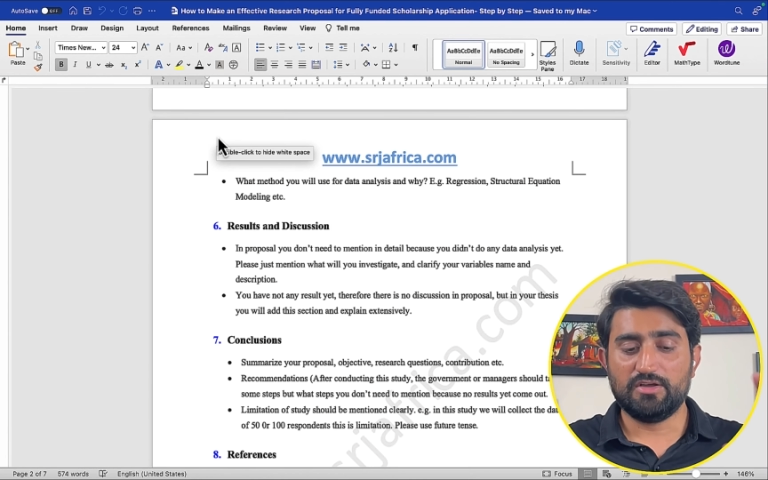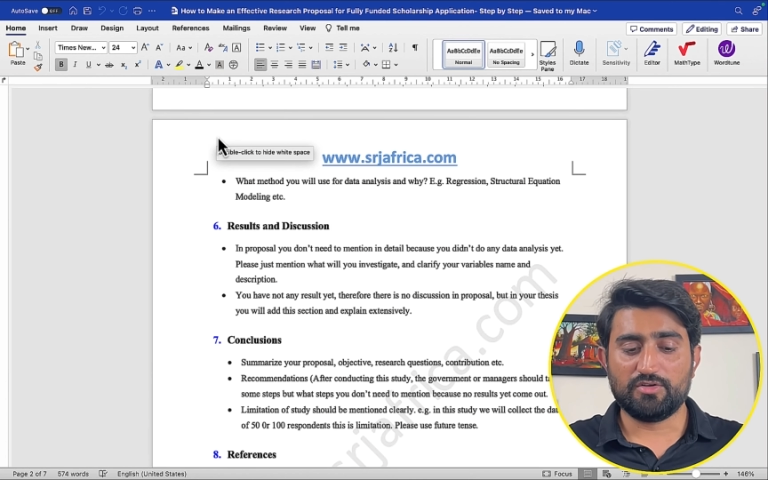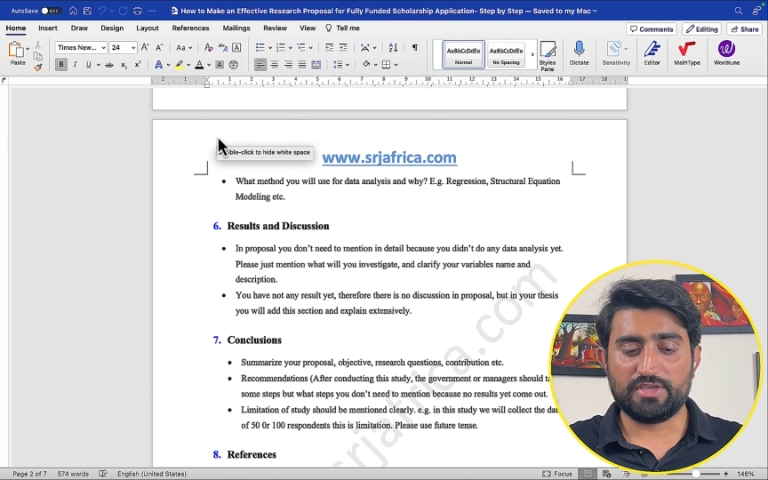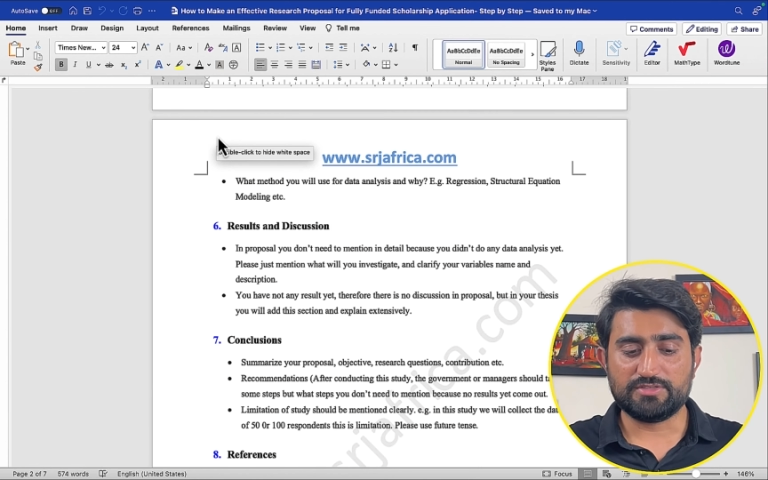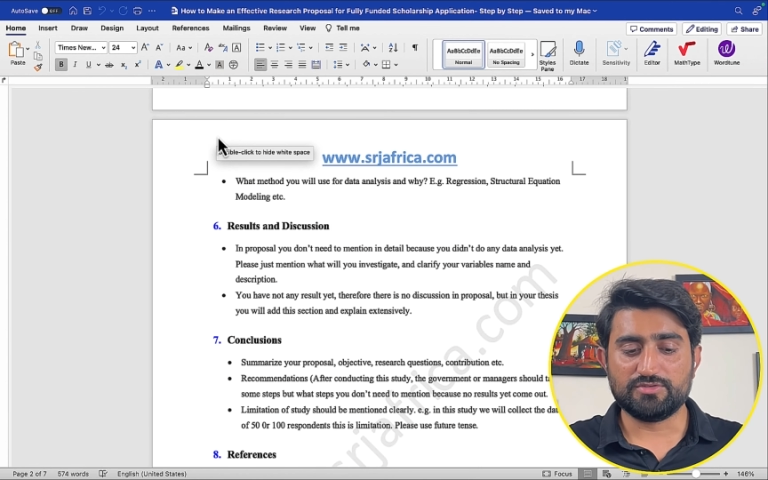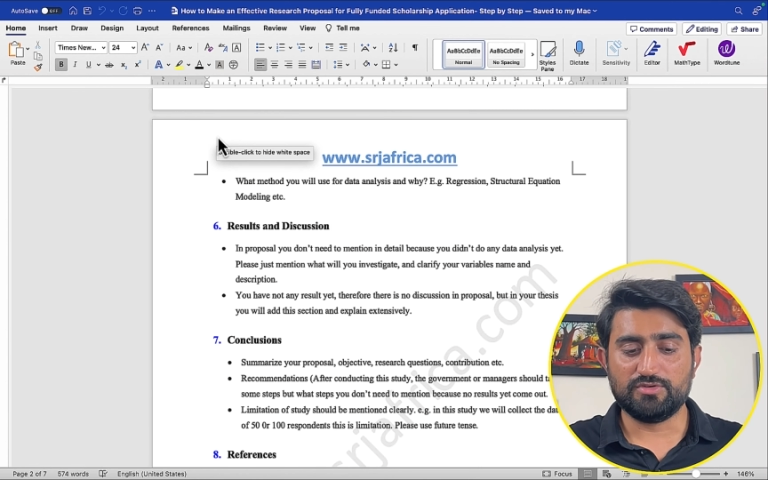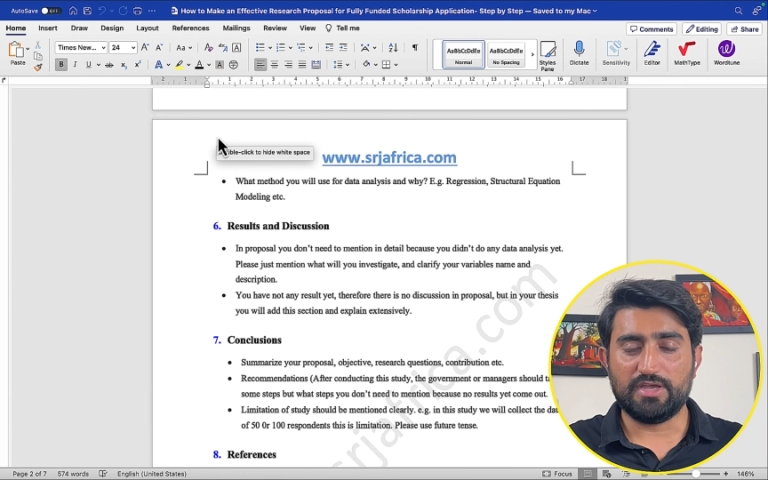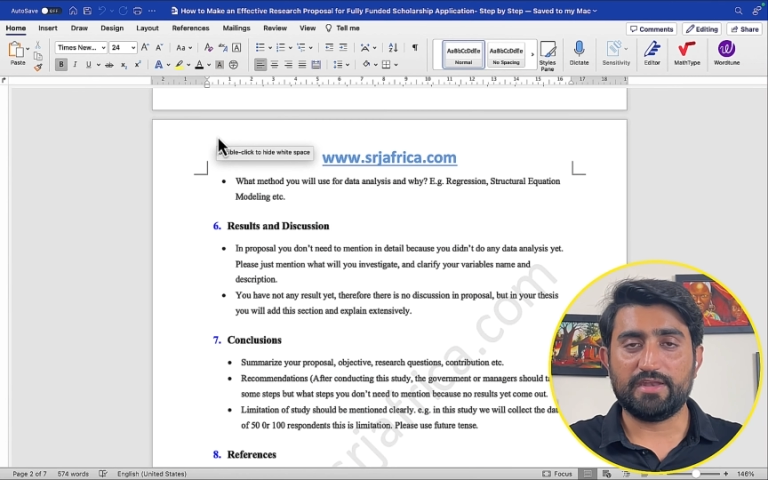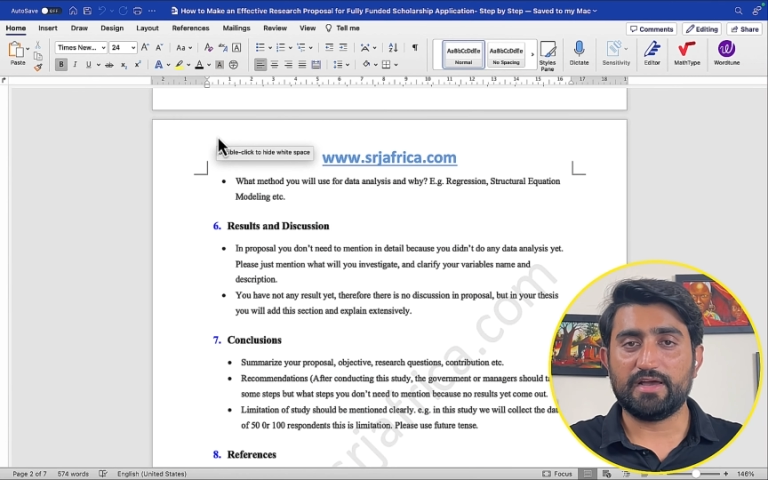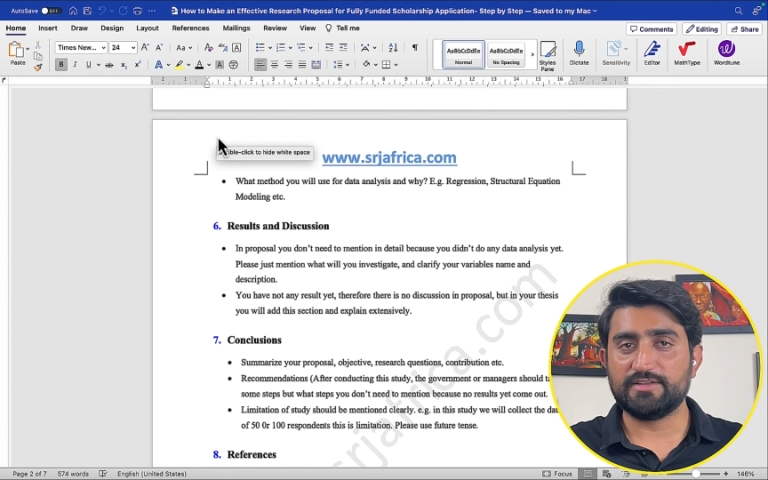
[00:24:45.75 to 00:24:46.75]
Okay, so
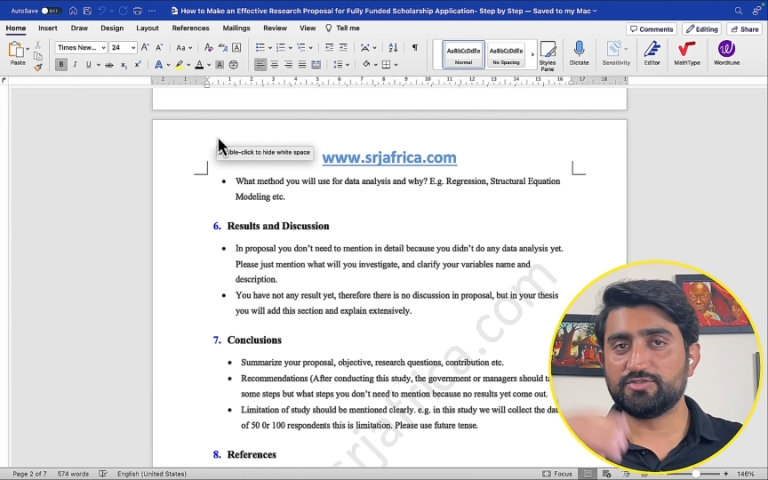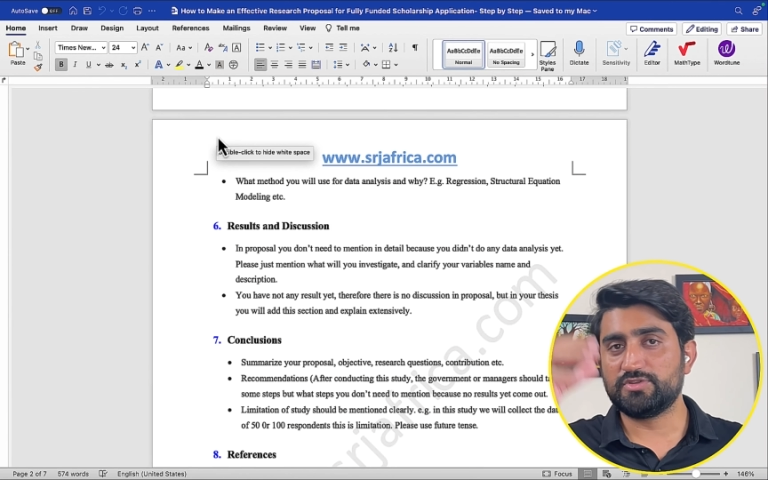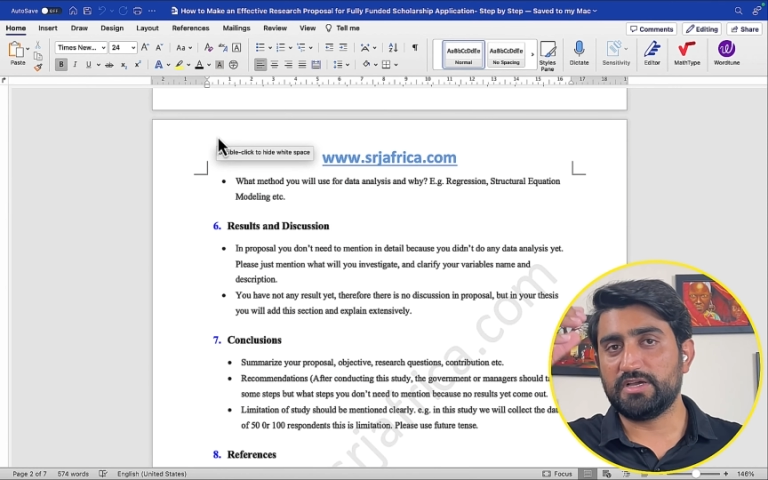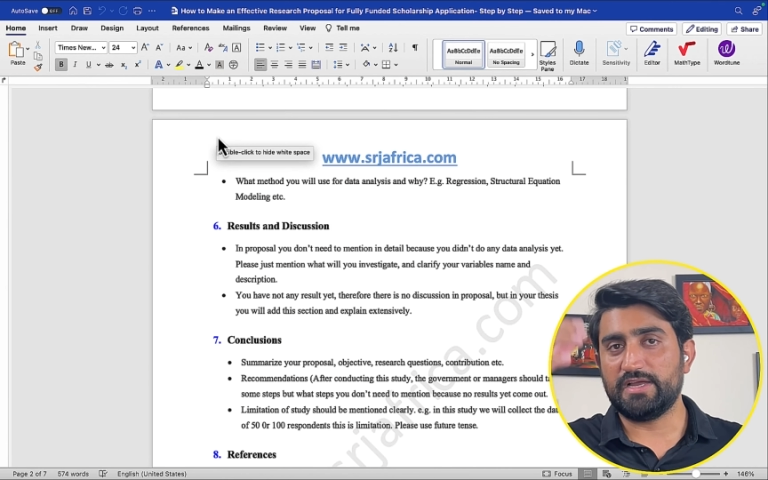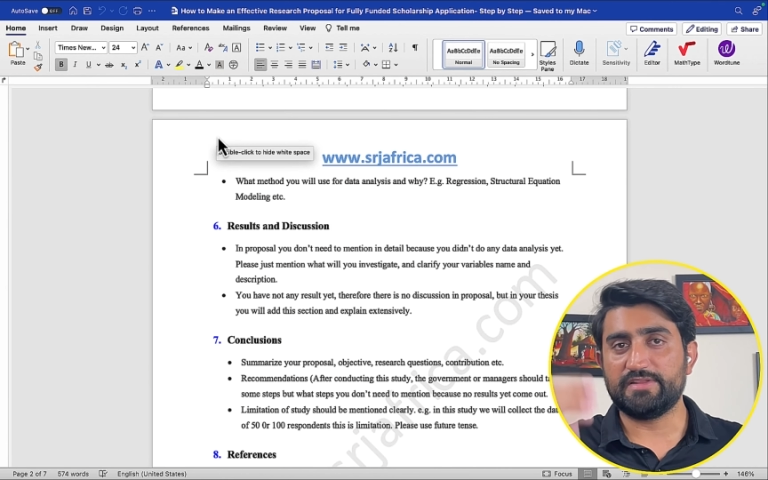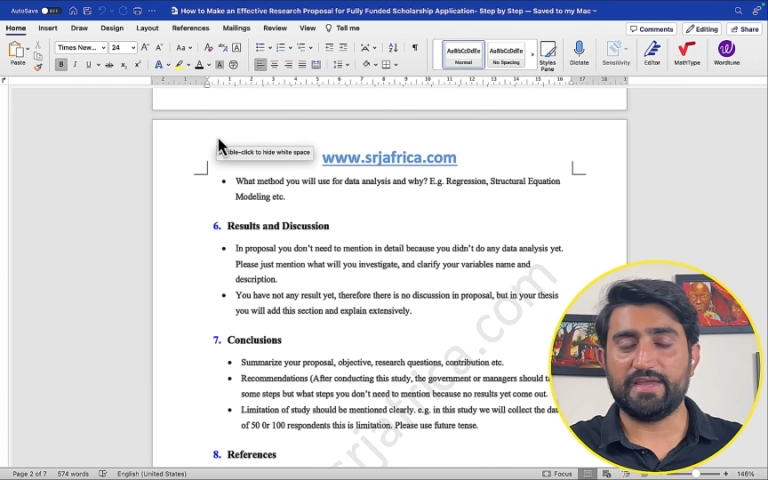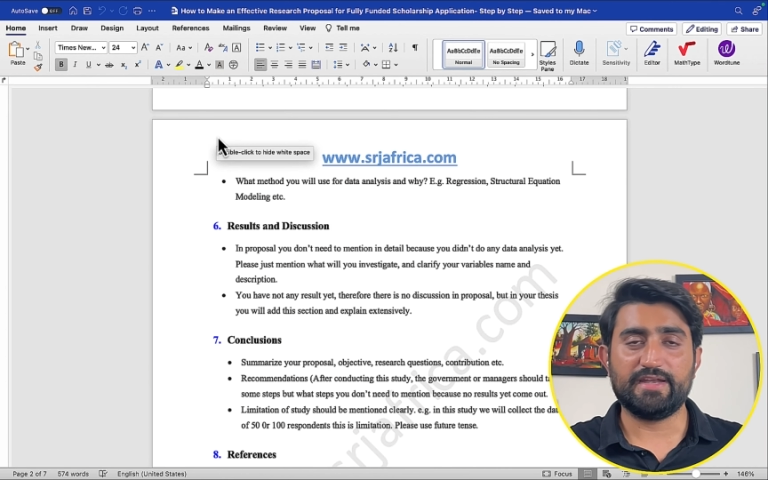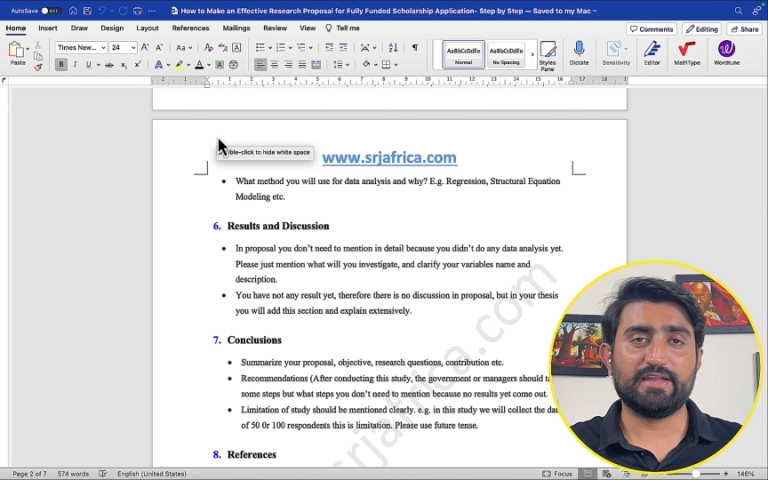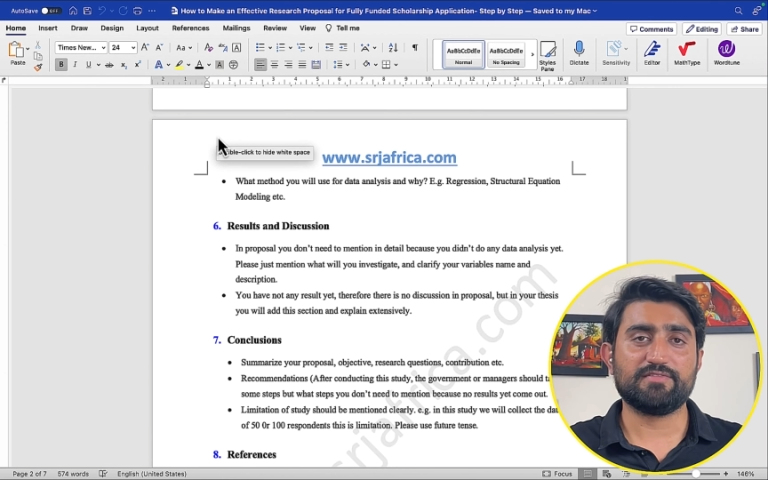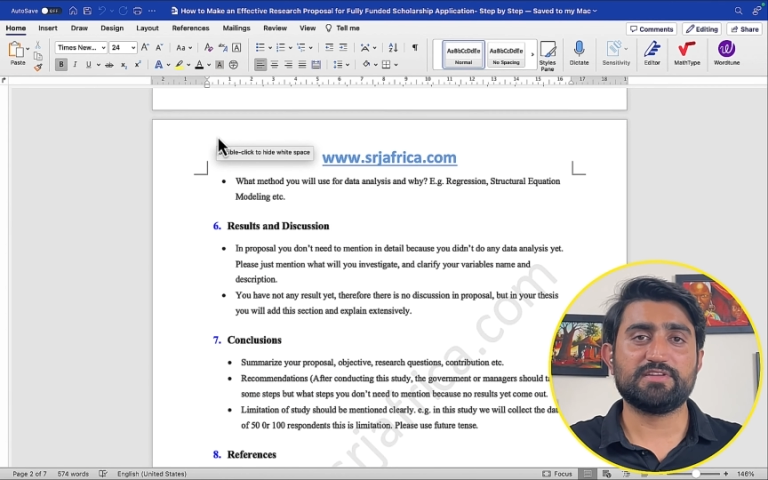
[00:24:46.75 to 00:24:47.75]
and also at the end of